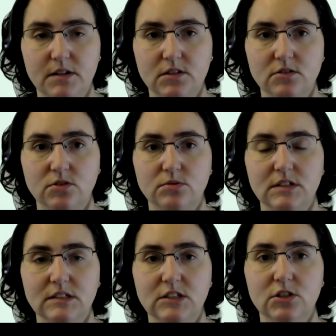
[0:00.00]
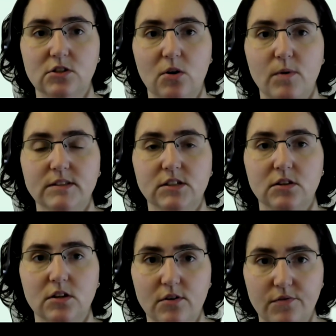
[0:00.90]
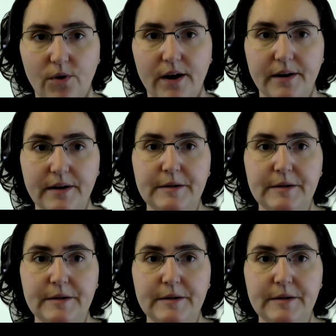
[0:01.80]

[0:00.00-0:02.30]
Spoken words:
but it's easy to know what to look for.